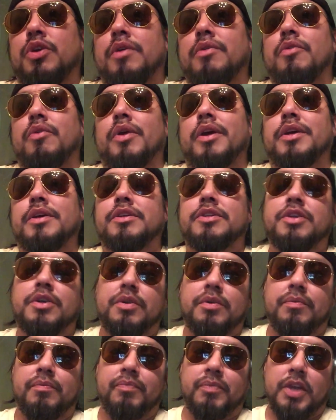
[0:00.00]
driver, right?
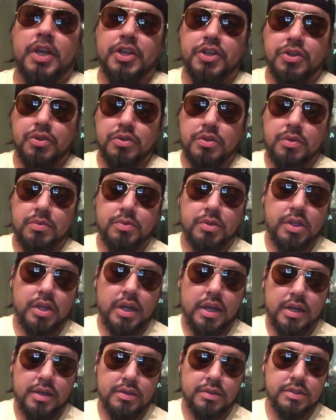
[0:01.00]
So he shows up to the
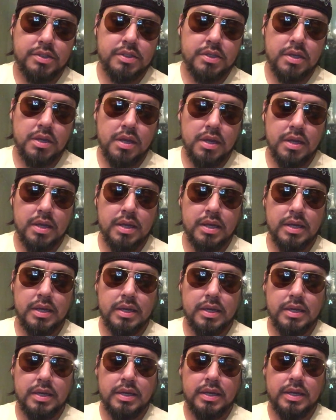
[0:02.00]
house
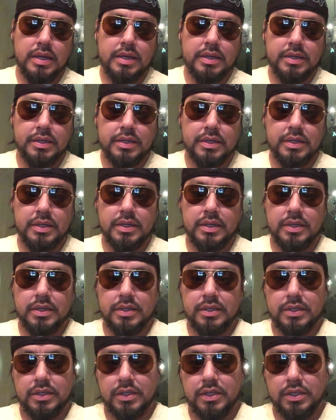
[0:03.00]
and
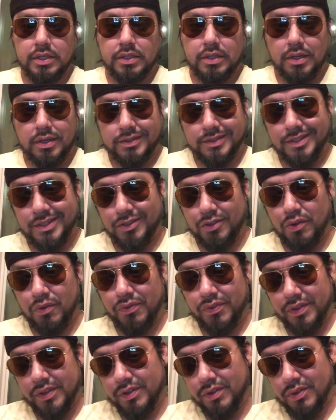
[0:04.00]
he talks to Uncle
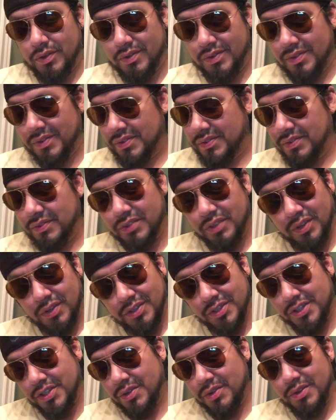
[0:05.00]
Phil. If you
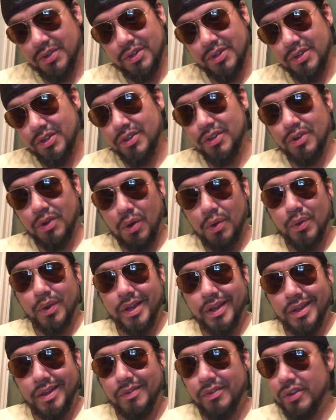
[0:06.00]
know the show, you know
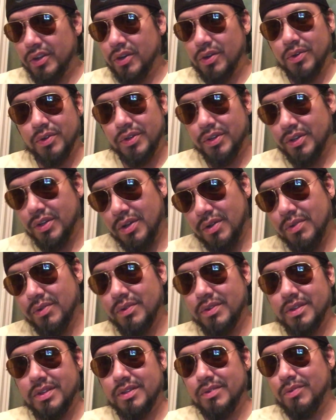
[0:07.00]
it. If you don't, you
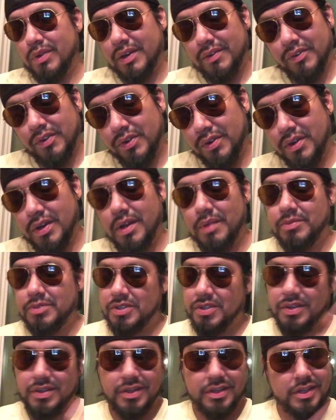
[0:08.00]
don't. Whatever. I'm
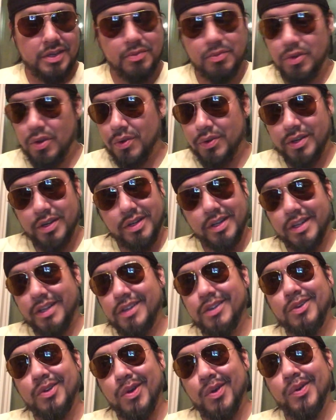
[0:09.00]
still gonna keep going on
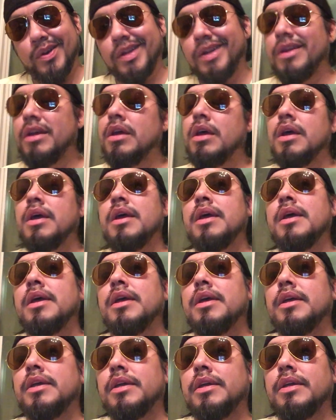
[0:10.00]
like you know it.
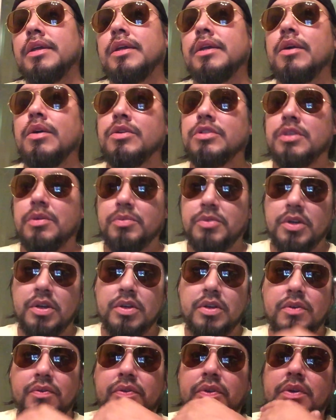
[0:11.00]
He goes up to
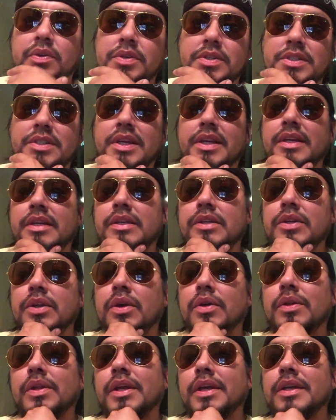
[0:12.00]
Uncle Phil. He's like,
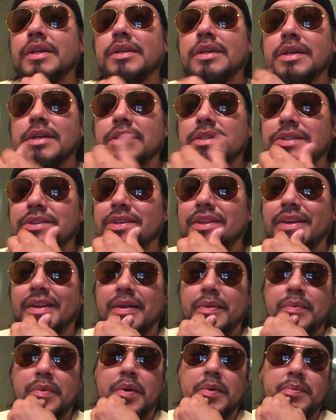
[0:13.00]

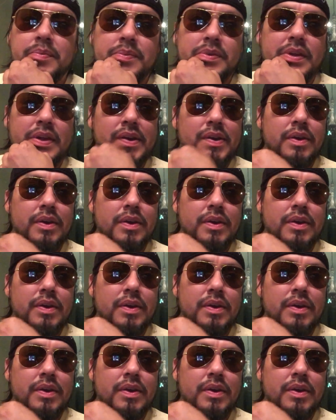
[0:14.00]
sneak him up.